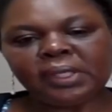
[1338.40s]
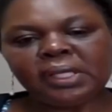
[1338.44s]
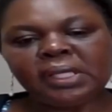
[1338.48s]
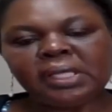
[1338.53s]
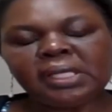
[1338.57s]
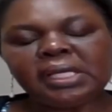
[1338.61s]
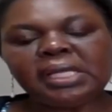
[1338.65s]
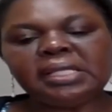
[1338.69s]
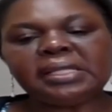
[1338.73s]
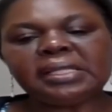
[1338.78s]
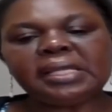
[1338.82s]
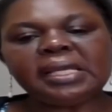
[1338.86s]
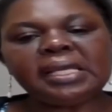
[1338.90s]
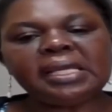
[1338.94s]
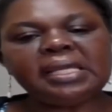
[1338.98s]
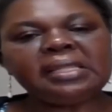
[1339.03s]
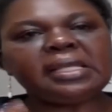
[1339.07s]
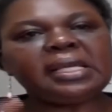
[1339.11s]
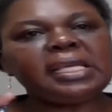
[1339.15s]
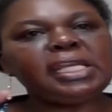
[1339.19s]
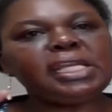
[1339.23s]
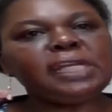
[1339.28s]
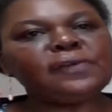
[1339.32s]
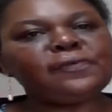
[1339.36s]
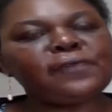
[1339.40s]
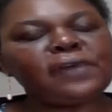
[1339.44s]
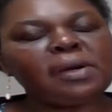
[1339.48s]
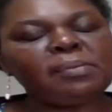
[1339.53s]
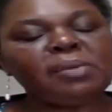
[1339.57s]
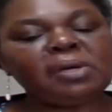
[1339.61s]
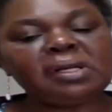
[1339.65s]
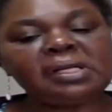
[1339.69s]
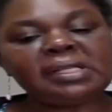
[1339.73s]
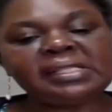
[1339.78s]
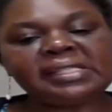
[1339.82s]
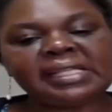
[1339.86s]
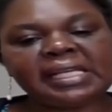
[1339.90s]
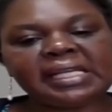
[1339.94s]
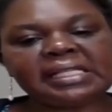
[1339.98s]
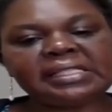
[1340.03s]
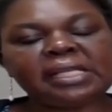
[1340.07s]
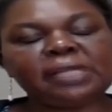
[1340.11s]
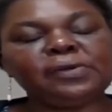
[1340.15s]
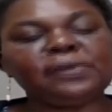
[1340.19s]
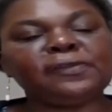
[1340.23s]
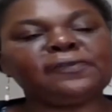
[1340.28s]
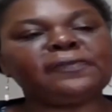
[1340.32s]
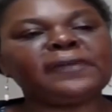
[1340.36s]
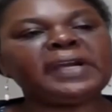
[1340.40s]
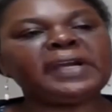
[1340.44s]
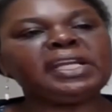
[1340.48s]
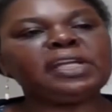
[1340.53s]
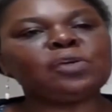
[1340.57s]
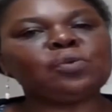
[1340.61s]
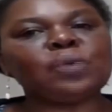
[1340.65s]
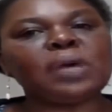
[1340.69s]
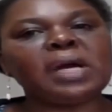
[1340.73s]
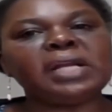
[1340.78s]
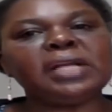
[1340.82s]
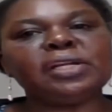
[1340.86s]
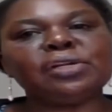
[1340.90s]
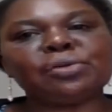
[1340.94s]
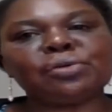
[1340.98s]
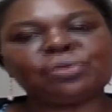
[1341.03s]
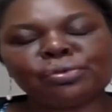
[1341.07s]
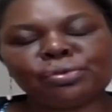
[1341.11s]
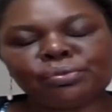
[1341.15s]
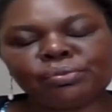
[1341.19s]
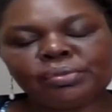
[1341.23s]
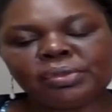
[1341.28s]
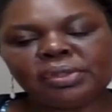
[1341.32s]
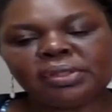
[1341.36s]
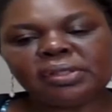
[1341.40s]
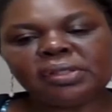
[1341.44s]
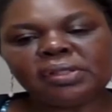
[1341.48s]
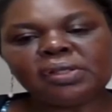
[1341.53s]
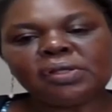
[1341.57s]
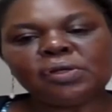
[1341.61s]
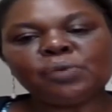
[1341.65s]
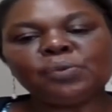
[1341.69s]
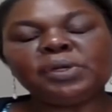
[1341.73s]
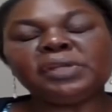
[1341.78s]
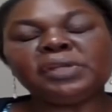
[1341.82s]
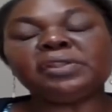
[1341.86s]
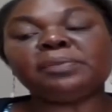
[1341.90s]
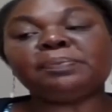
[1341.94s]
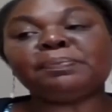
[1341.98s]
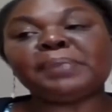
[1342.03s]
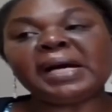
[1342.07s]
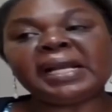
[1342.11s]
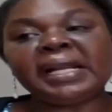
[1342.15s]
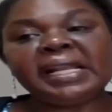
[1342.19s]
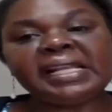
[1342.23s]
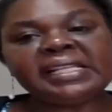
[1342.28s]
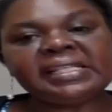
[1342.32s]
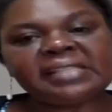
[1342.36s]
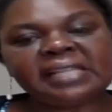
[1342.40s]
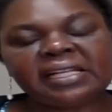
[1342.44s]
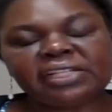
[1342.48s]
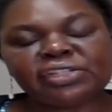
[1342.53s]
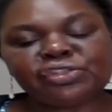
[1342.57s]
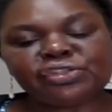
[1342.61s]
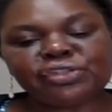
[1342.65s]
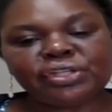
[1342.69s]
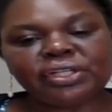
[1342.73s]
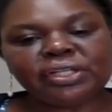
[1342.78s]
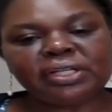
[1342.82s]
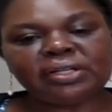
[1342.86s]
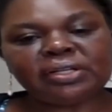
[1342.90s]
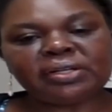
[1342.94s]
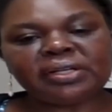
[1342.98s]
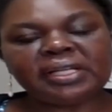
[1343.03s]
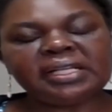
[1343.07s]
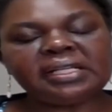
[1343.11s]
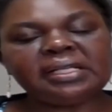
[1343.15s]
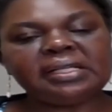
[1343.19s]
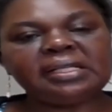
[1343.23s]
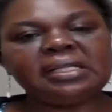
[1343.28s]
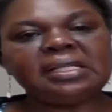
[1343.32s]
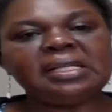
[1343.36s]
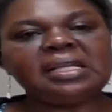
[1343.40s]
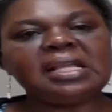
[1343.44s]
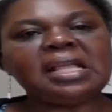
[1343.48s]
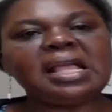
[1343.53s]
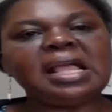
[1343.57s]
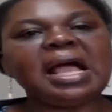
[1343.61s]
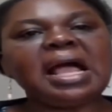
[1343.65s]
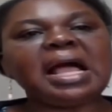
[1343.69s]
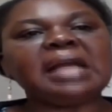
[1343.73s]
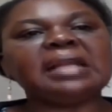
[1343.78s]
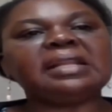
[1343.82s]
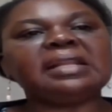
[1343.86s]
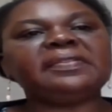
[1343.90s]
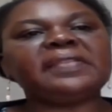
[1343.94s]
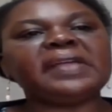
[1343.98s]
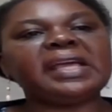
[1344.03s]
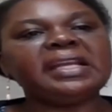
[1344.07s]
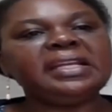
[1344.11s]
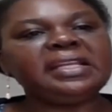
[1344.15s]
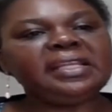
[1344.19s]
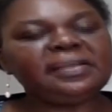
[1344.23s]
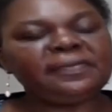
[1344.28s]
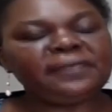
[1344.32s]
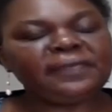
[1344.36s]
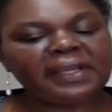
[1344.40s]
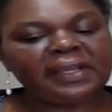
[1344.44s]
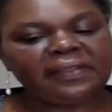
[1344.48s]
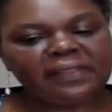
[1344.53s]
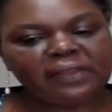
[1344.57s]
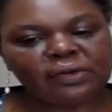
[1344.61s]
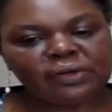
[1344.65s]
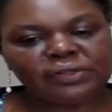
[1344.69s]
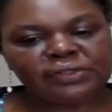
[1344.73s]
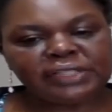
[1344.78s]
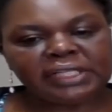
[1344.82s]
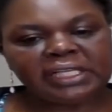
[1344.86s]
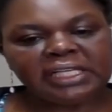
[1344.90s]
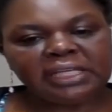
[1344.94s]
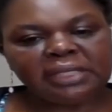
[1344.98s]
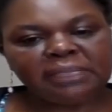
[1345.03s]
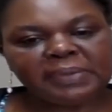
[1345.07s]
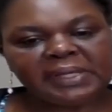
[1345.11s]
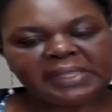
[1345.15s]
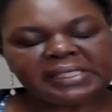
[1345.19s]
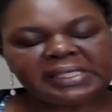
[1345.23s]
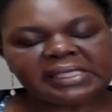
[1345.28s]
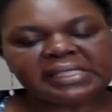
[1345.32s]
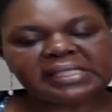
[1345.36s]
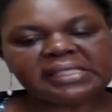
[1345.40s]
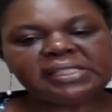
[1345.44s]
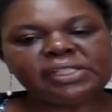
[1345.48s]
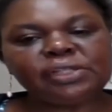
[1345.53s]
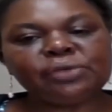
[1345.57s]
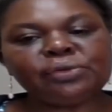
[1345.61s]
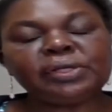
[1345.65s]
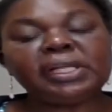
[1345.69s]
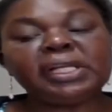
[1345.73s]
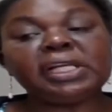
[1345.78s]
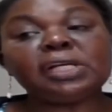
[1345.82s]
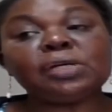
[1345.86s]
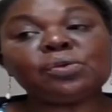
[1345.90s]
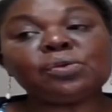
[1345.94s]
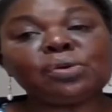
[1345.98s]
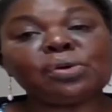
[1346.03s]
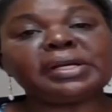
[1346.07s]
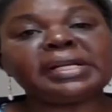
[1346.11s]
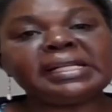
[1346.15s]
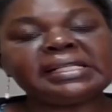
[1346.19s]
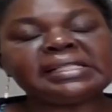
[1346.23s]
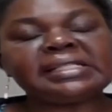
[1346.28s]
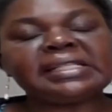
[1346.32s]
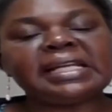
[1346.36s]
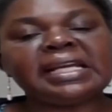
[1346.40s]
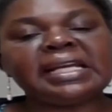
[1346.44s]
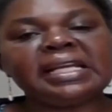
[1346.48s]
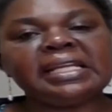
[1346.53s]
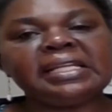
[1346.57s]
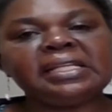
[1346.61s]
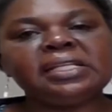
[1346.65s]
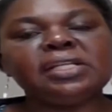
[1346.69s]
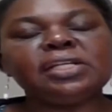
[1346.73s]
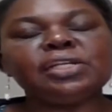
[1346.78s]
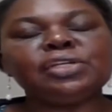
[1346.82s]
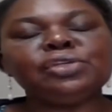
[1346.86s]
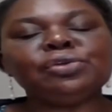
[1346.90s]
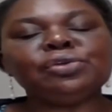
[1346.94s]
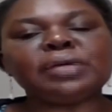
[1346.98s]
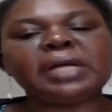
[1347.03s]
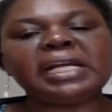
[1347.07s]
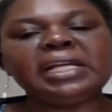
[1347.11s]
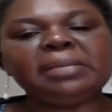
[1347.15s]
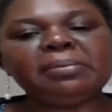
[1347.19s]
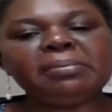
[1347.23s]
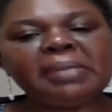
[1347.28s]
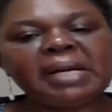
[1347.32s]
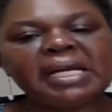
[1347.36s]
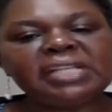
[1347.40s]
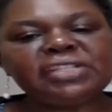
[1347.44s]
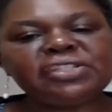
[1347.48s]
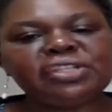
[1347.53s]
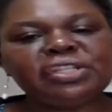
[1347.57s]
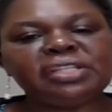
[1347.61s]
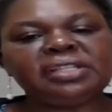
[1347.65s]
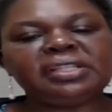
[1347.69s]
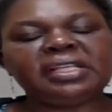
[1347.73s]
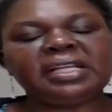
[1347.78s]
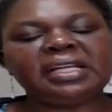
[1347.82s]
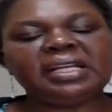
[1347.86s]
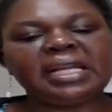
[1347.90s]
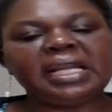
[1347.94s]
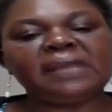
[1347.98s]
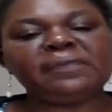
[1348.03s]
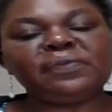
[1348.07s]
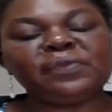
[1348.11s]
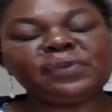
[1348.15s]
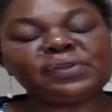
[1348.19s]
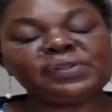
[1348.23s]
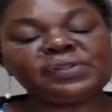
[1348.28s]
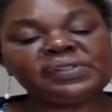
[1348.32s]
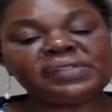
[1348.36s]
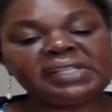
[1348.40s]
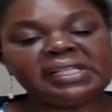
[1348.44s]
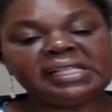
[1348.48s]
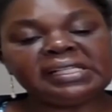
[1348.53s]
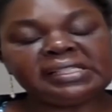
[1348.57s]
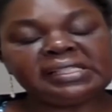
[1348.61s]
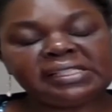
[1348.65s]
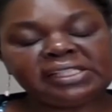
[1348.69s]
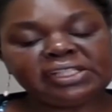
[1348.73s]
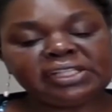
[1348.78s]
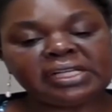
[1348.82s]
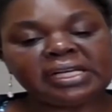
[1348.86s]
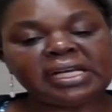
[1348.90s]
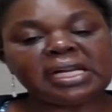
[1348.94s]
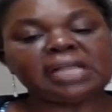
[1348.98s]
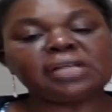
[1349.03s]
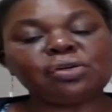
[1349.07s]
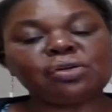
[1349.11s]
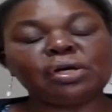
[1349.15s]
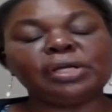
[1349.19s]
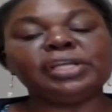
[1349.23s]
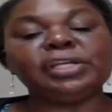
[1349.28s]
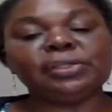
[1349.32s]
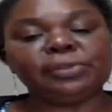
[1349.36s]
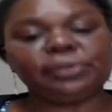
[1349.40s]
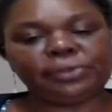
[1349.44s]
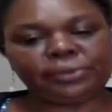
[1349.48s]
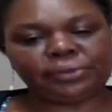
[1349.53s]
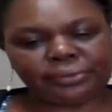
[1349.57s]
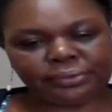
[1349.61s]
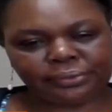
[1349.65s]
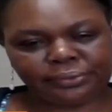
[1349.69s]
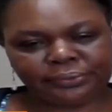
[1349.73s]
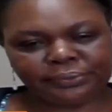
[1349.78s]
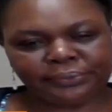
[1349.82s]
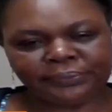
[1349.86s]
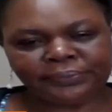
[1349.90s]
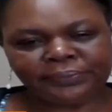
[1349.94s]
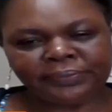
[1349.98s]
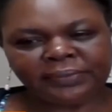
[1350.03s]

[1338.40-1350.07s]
In the informal sector, you find one room with parents and children, and they're living there on a daily basis. During quarantine, you can imagine the life those children are going through.